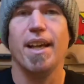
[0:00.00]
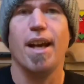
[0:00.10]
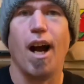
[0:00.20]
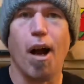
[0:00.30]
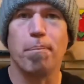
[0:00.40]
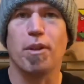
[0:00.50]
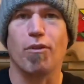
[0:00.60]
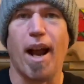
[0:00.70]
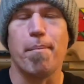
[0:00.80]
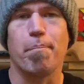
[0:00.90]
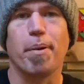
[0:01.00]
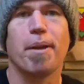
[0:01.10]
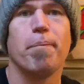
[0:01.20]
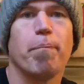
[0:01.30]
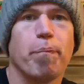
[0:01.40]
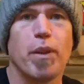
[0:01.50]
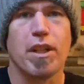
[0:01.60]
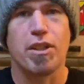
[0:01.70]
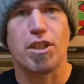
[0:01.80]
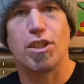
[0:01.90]
up the ramp,
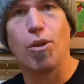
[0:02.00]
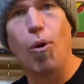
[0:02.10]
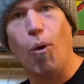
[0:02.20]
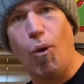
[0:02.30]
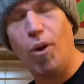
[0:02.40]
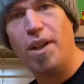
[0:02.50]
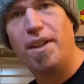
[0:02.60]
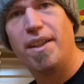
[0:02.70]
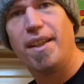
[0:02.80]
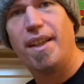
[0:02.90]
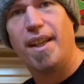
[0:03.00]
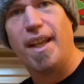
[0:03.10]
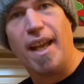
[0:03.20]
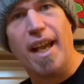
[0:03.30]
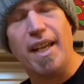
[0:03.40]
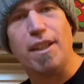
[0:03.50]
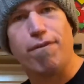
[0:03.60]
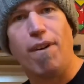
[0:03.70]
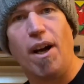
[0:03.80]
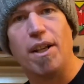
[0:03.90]
stall in the
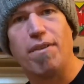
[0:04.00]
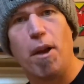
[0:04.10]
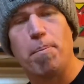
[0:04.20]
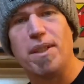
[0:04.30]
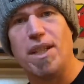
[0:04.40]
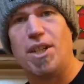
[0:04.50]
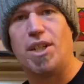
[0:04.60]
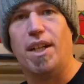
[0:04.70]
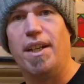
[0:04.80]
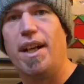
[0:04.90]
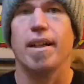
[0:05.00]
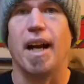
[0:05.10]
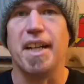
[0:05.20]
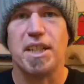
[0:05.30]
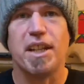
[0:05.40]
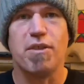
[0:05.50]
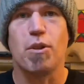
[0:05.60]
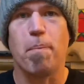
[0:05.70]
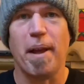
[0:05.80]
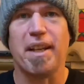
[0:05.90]
5-0 position, and this gives
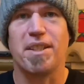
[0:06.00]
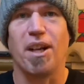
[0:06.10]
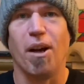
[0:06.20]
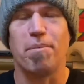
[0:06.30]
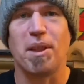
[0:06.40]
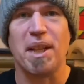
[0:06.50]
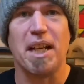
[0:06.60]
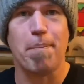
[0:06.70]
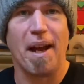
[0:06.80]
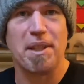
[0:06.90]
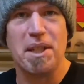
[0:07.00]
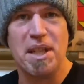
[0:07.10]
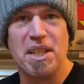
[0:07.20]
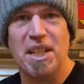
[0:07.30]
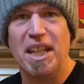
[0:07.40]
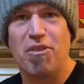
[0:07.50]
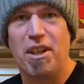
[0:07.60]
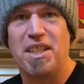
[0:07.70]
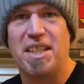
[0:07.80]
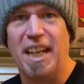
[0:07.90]
you a bit of time to think about the nitty
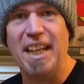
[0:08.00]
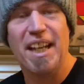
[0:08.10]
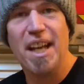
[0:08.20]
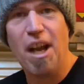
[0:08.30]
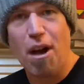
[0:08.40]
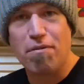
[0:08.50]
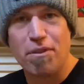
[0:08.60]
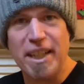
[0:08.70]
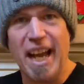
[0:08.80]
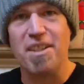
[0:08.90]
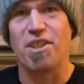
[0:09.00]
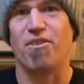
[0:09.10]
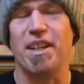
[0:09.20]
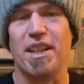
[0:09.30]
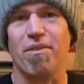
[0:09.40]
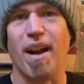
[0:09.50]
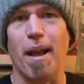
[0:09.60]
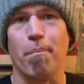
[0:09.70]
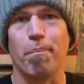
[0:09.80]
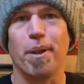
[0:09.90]
gritty of re-entering the ramp.